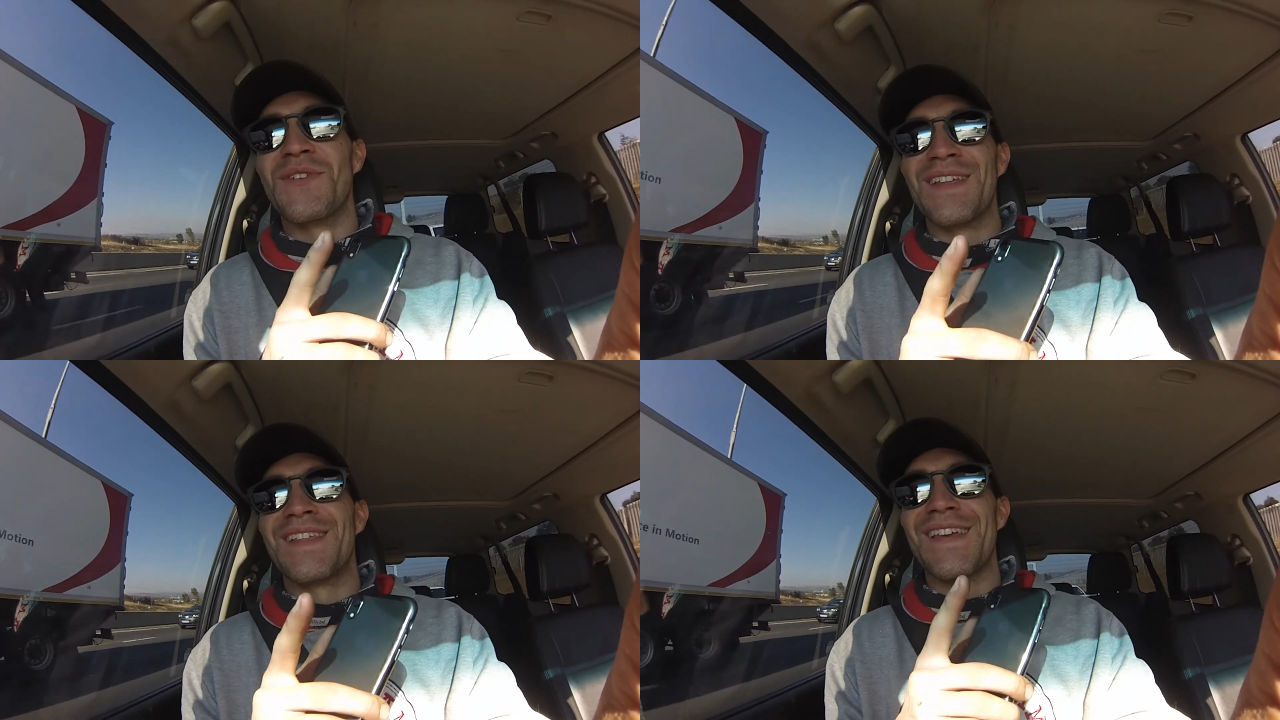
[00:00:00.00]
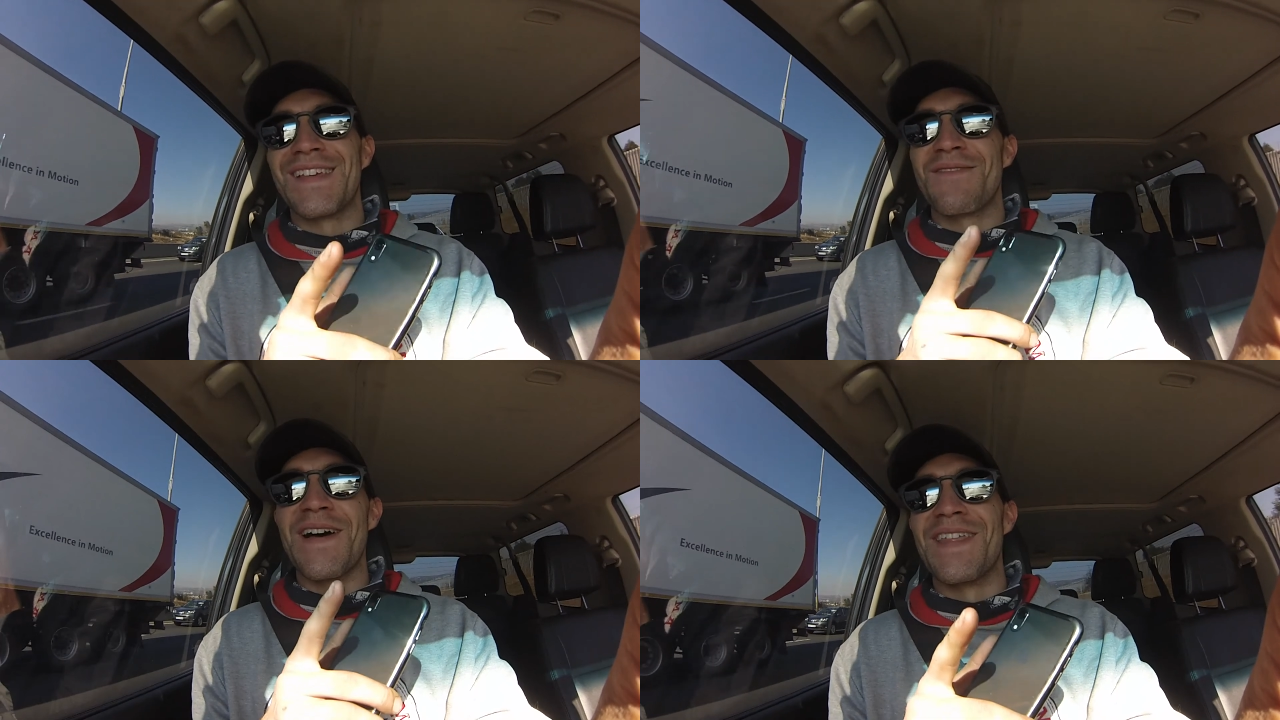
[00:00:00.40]
we see
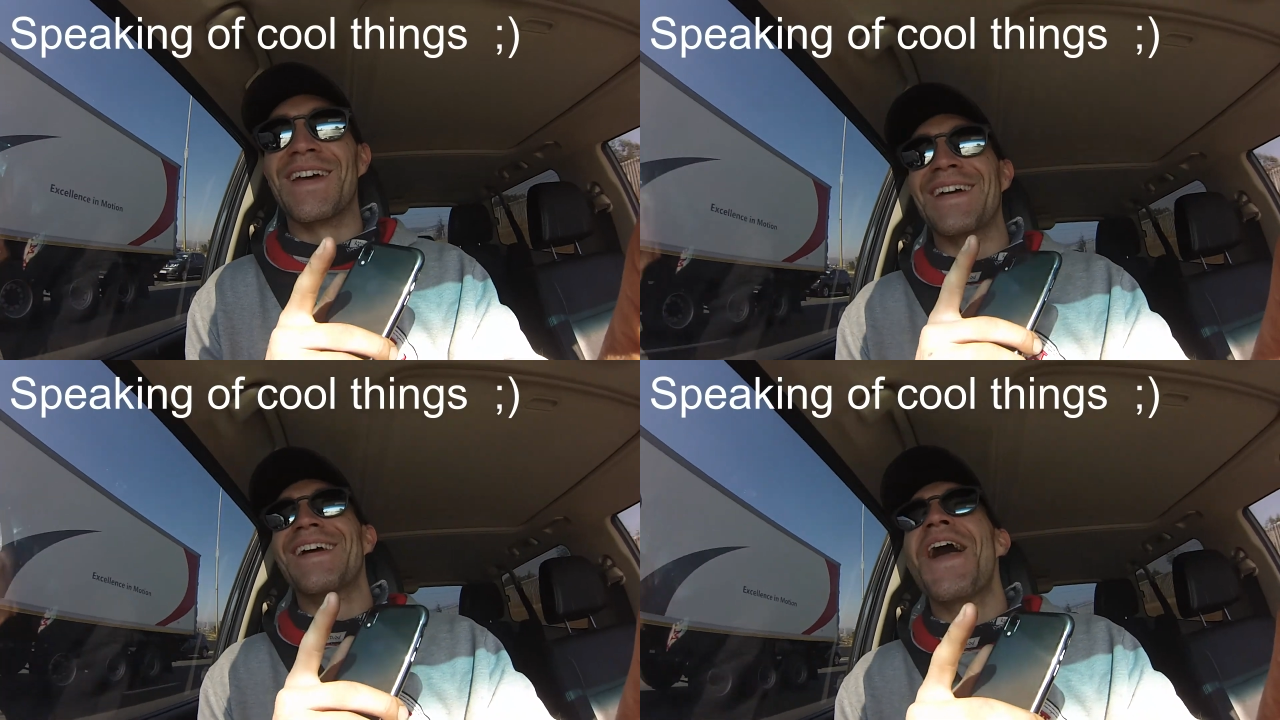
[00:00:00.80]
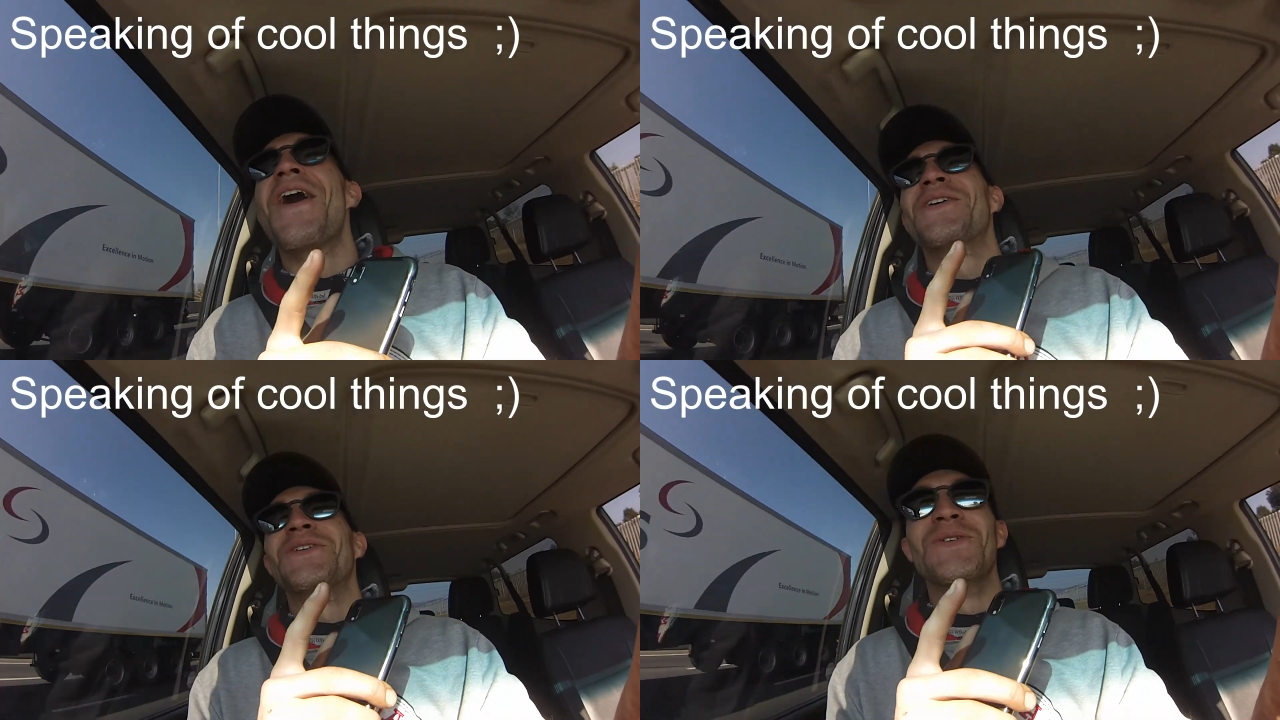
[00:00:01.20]
some other
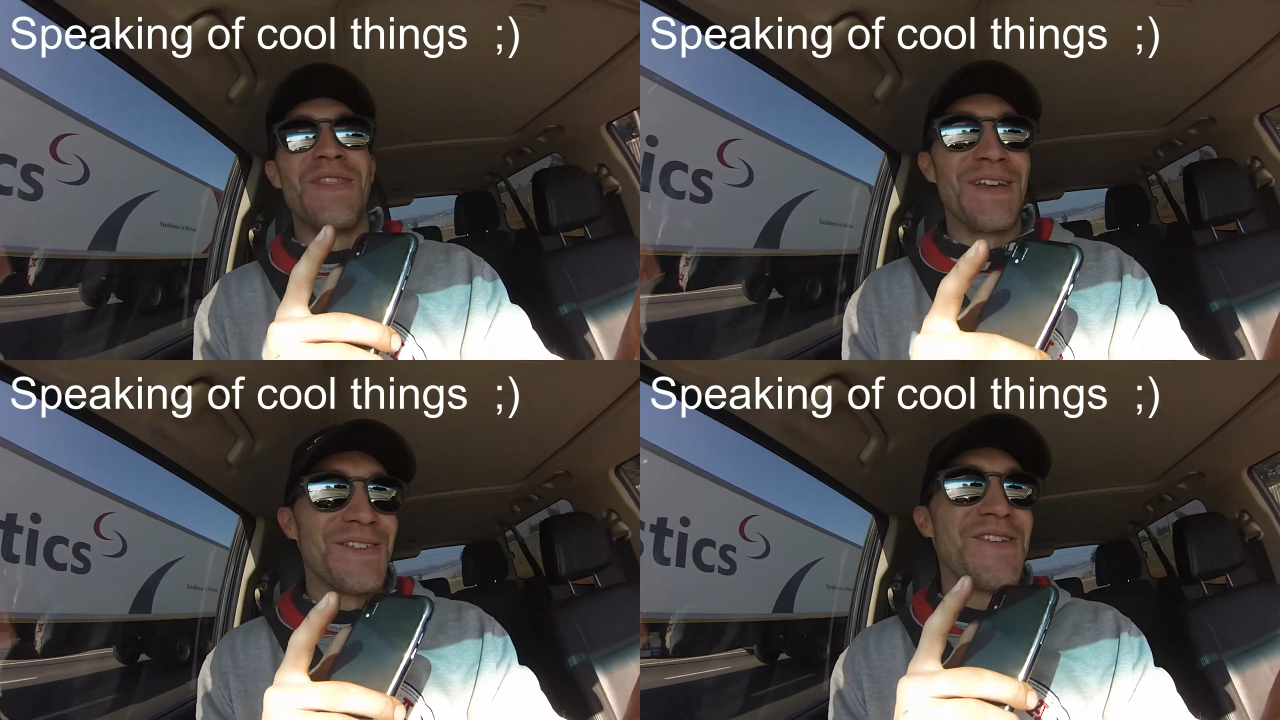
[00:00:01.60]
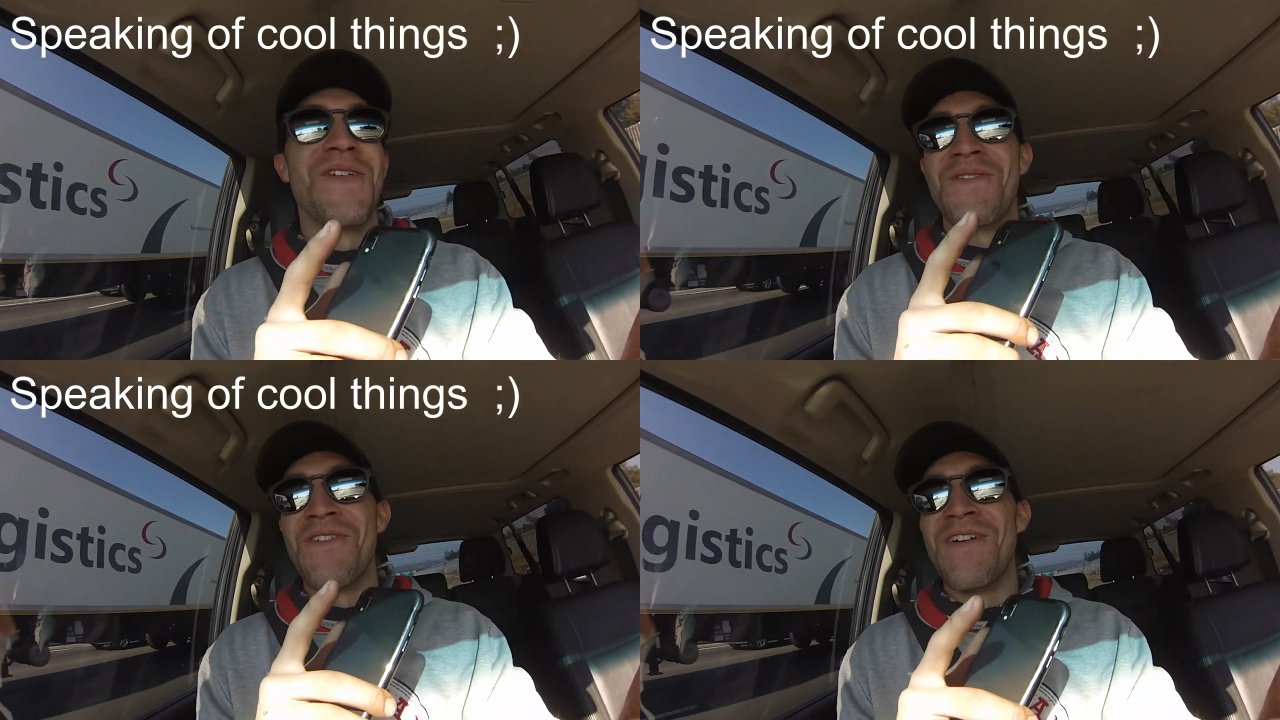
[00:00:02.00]
cool things on the